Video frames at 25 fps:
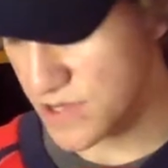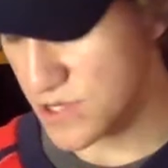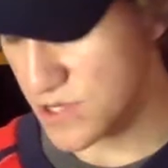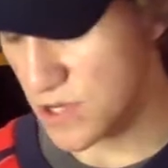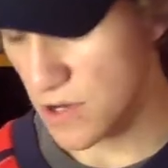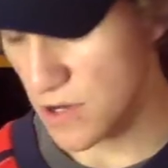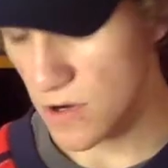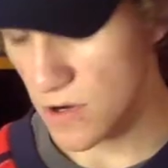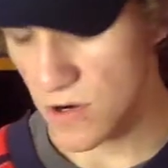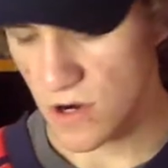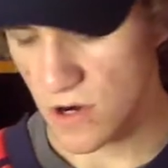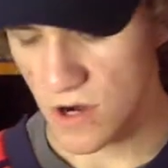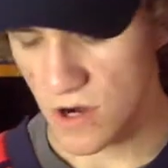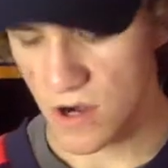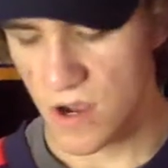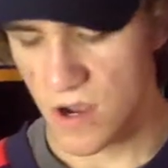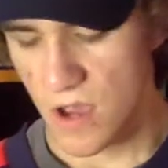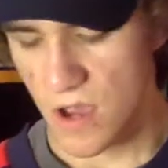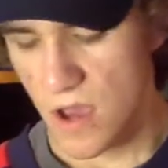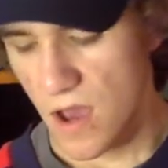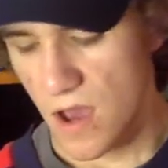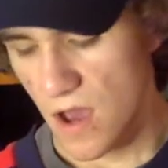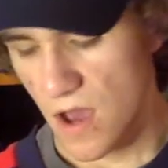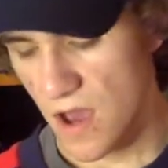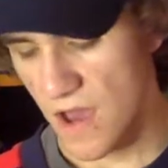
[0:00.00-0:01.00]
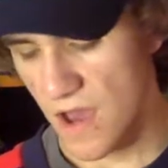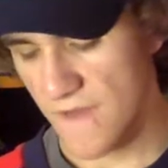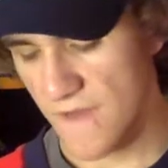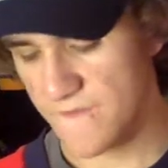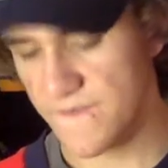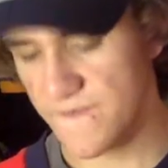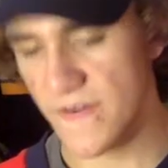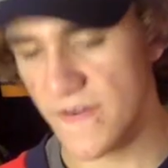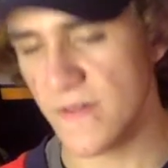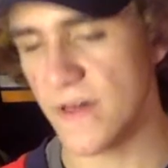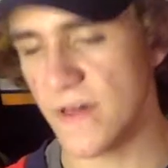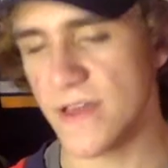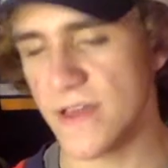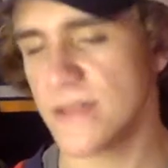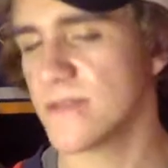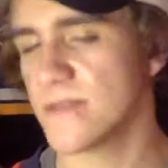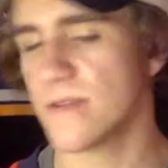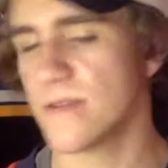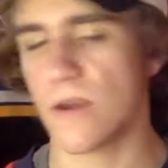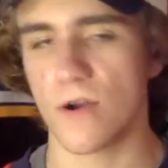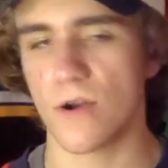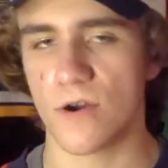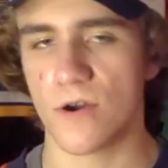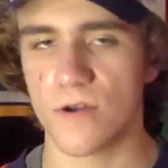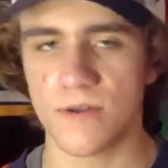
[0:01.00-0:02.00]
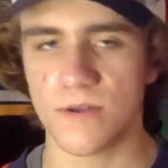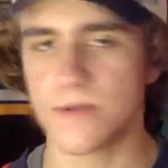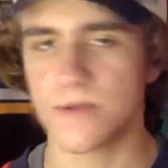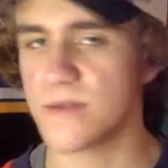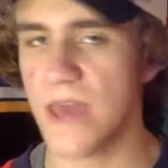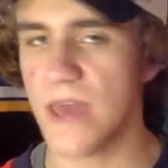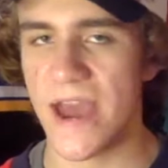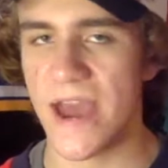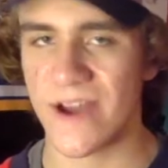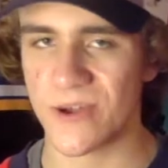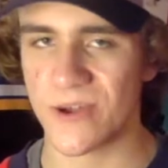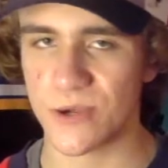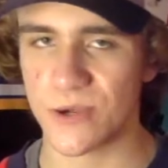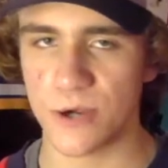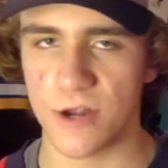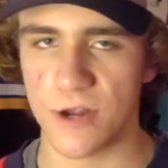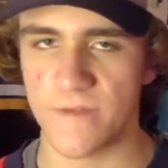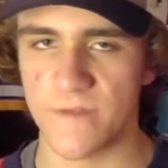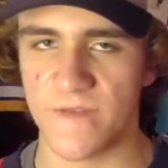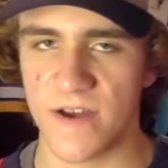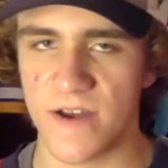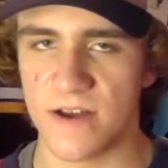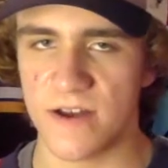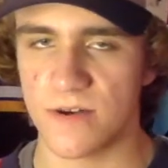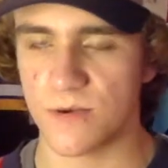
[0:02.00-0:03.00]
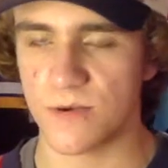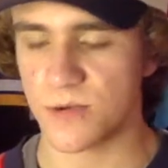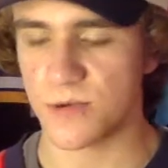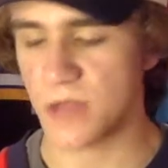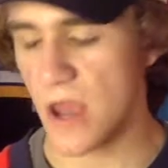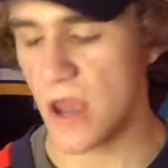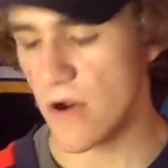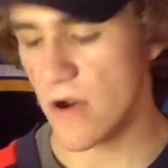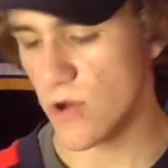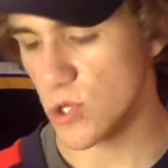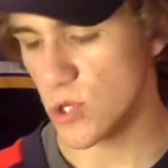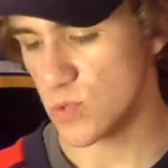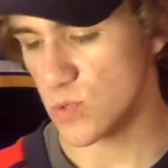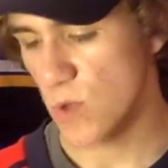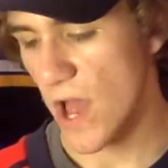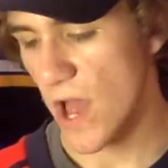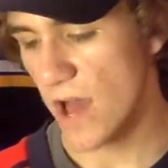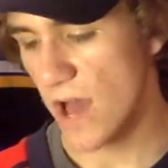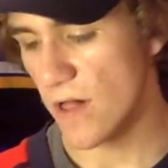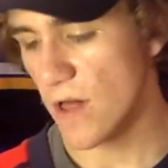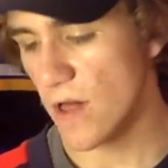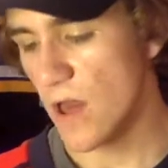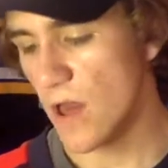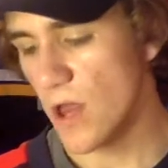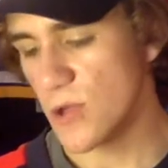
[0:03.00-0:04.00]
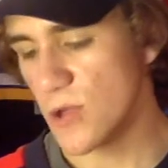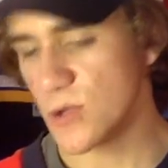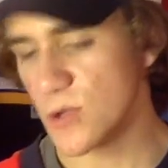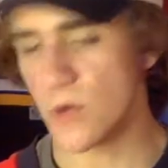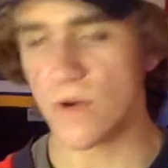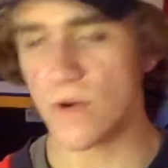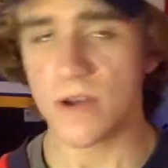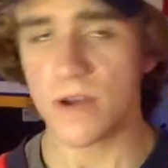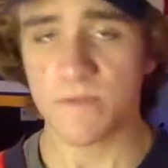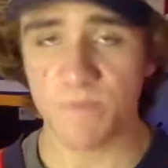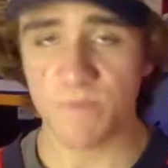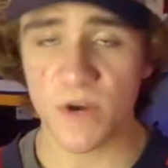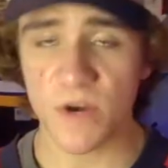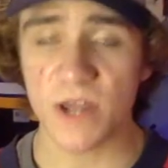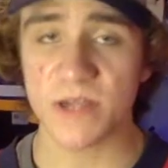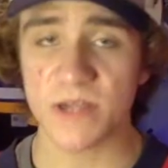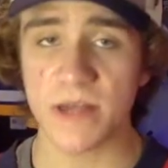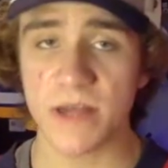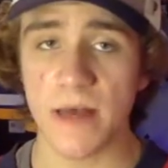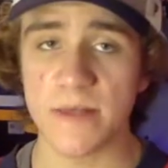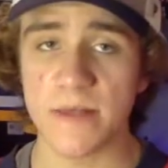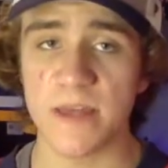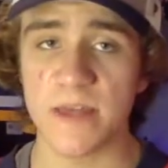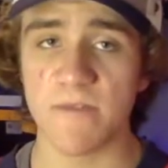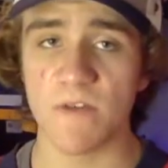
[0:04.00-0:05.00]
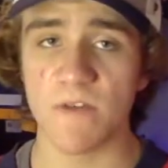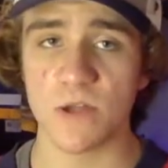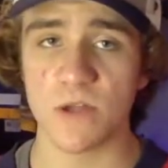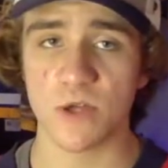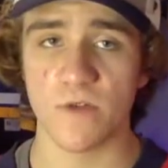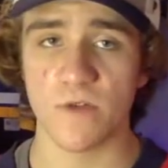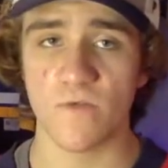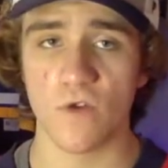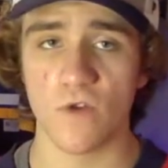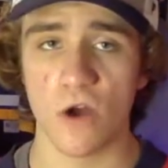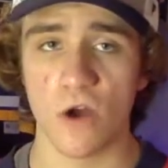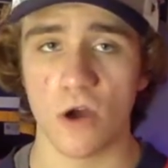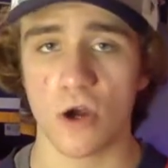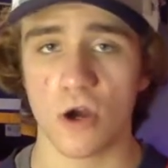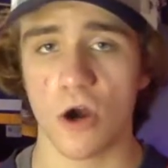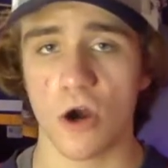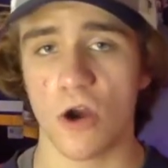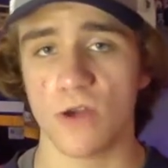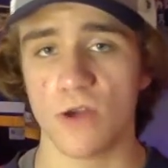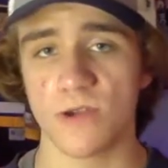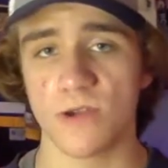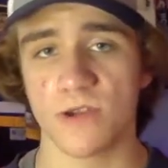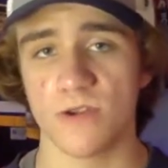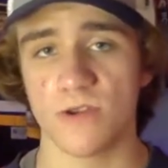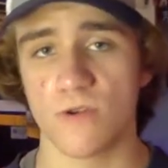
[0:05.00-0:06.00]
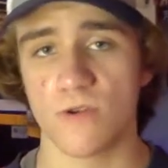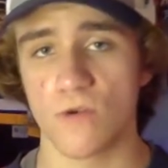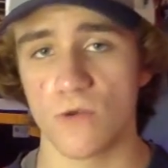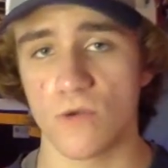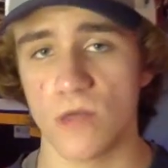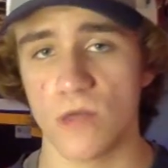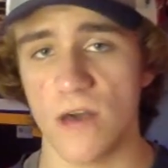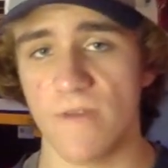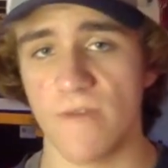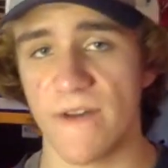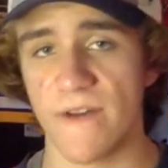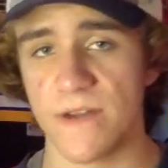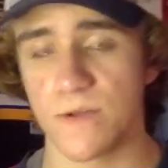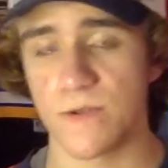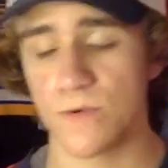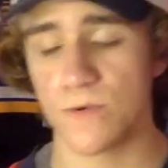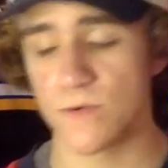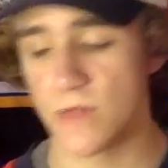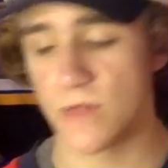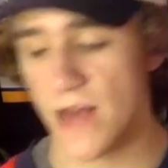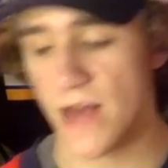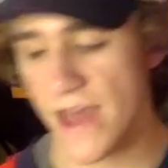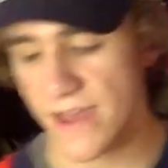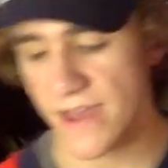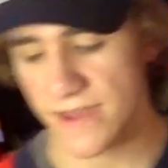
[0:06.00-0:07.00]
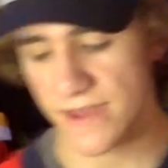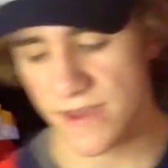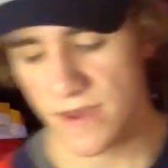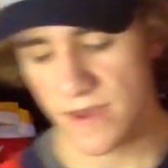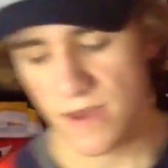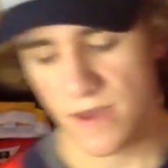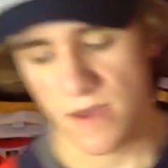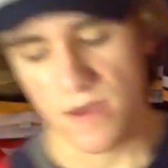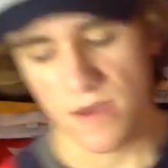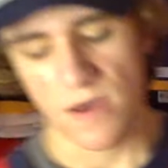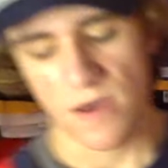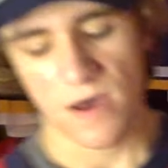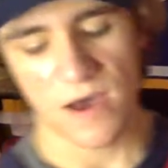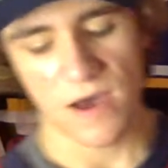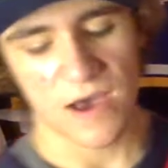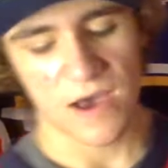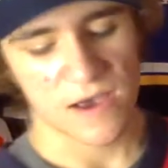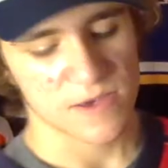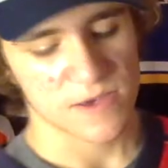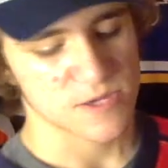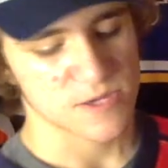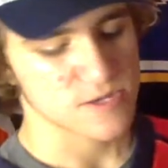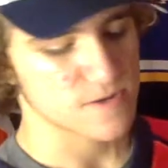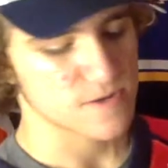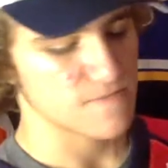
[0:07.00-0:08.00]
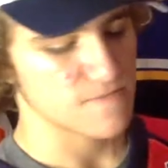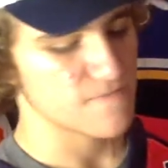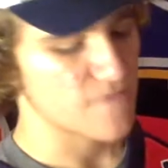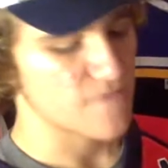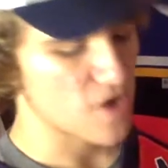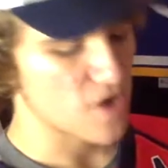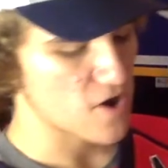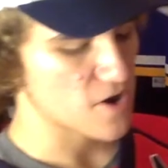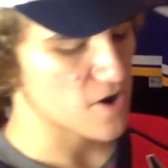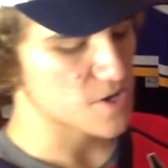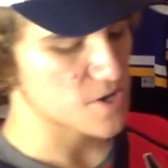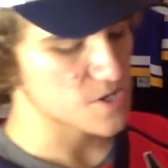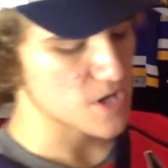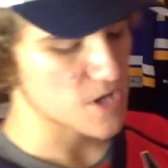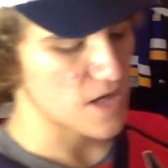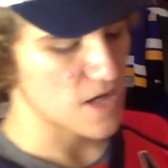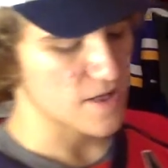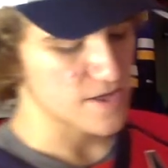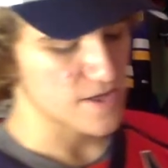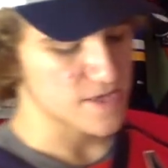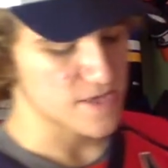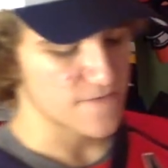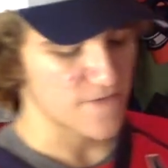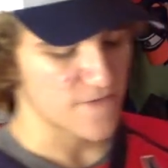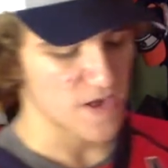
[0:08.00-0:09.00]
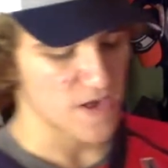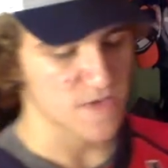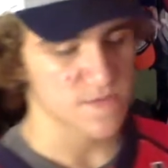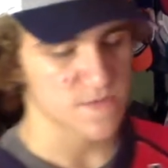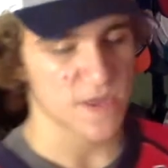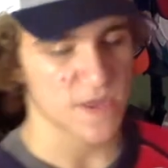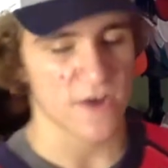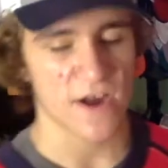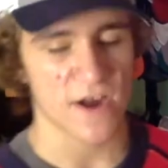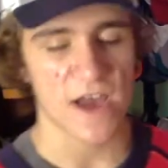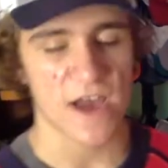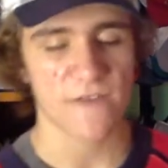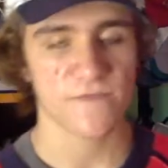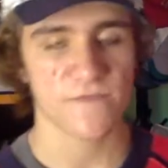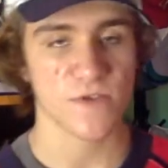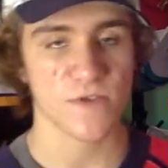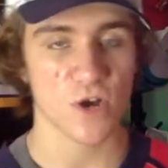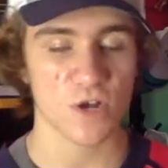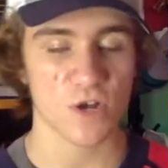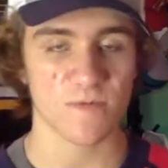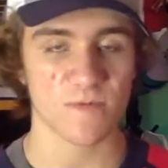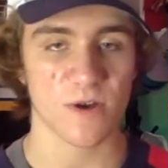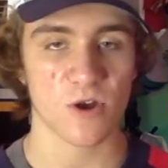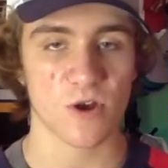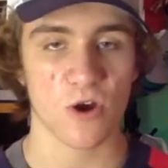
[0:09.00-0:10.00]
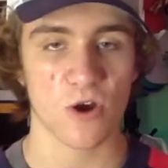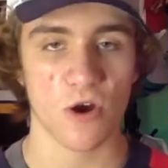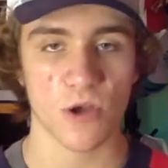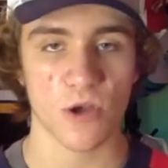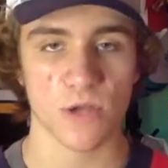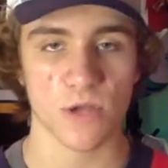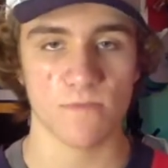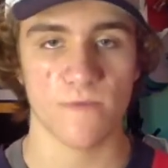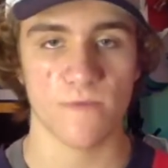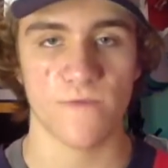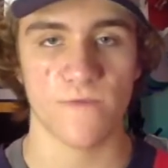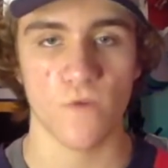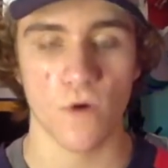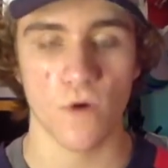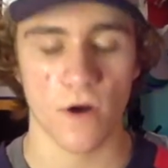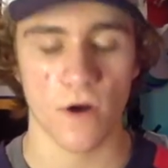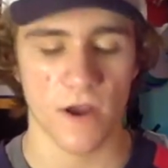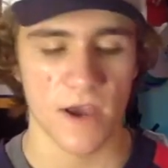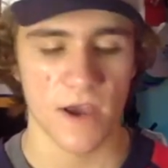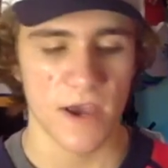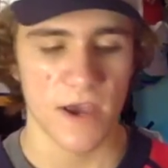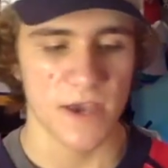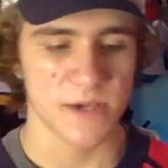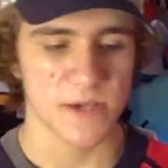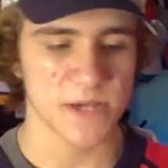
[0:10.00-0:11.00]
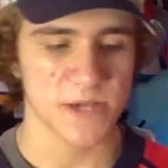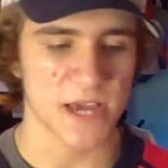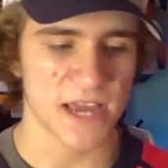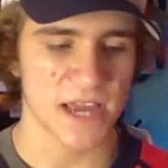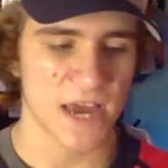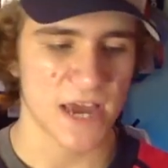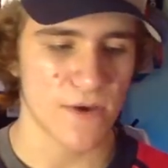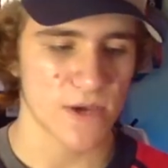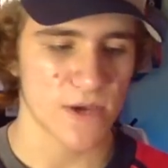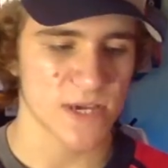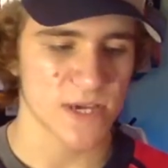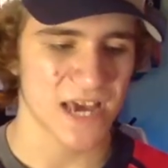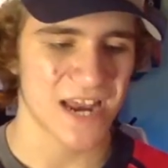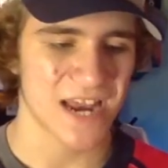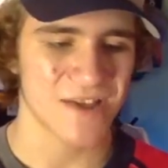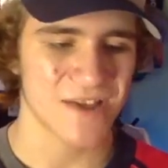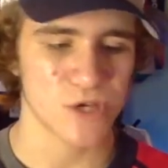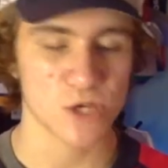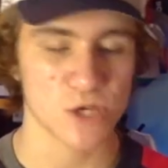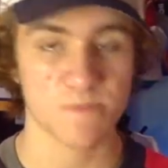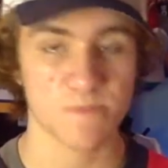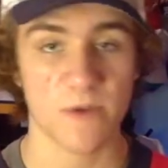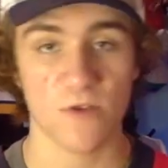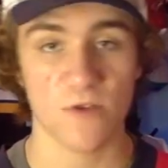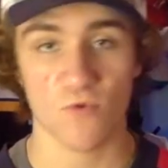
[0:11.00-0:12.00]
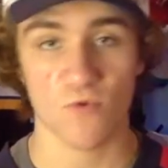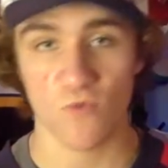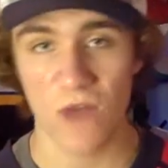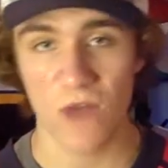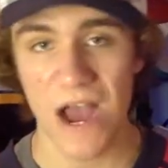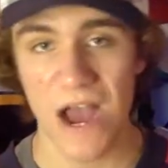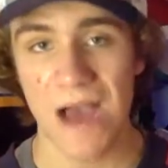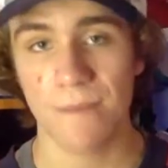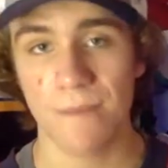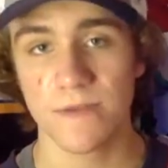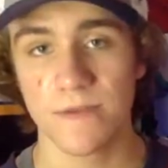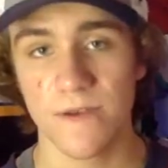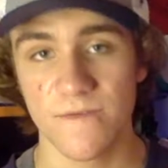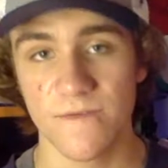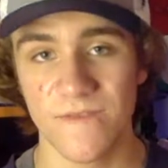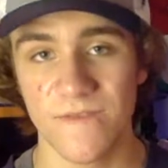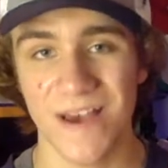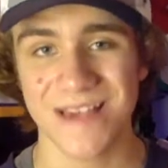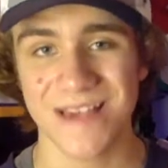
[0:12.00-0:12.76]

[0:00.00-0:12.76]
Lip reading: your fill-in or extra defenders there as well. So it's pretty solid defense overall. Carlson and Orlov, I do like. Some very solid defensemen there. I've talked about Carlson before, saying how he's kind of just been robbed of